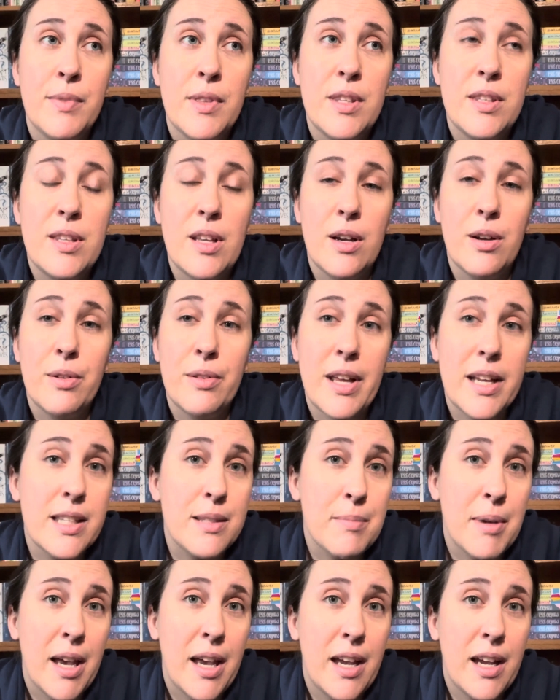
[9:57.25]
So that's
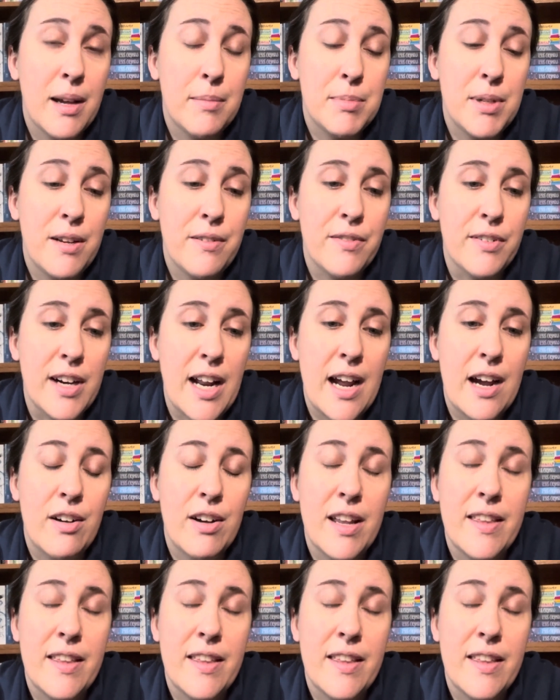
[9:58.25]
my update for now.